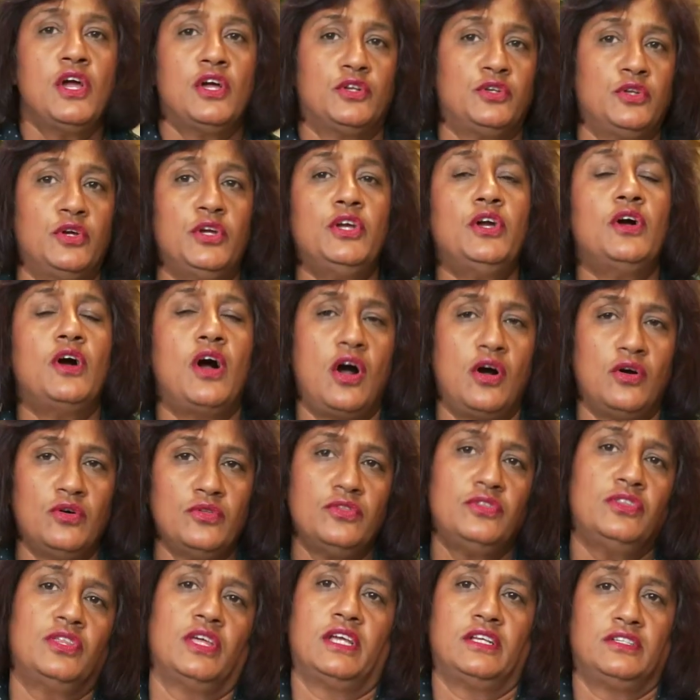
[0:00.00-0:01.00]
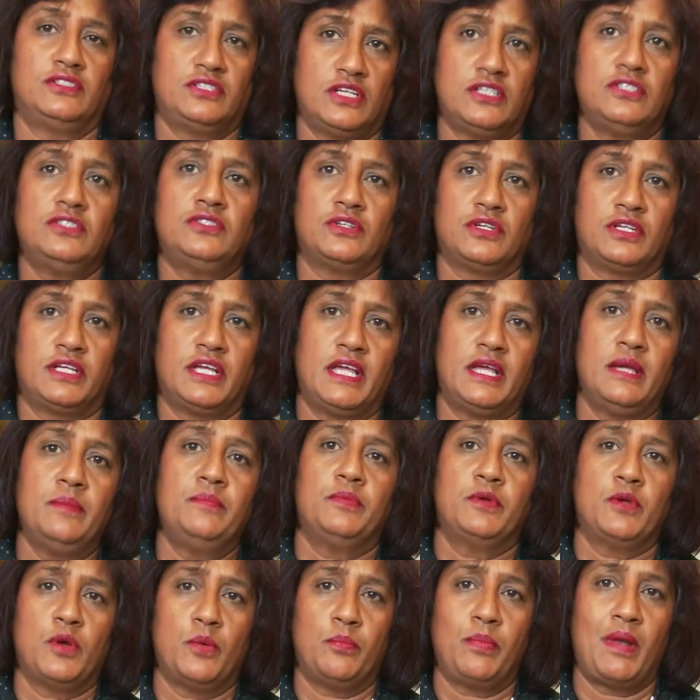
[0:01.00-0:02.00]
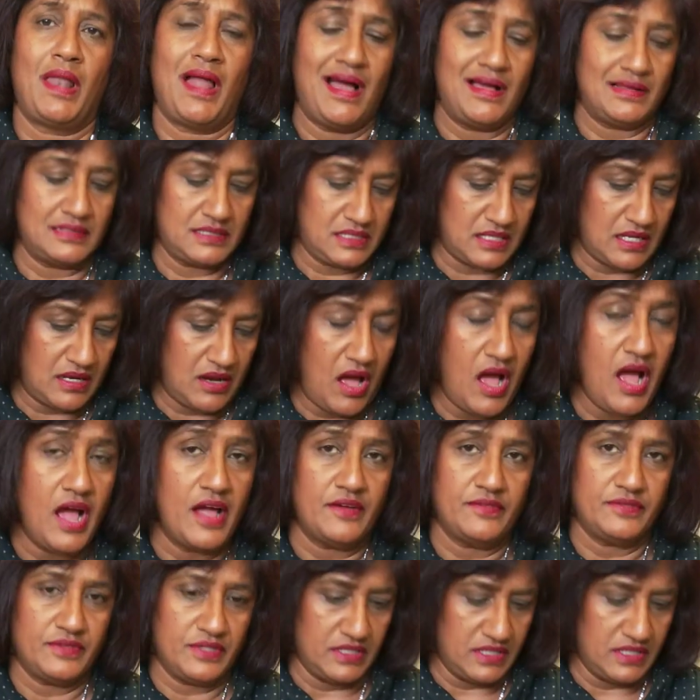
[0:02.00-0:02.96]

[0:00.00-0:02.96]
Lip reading: Do your own thing just to keep your plants alive,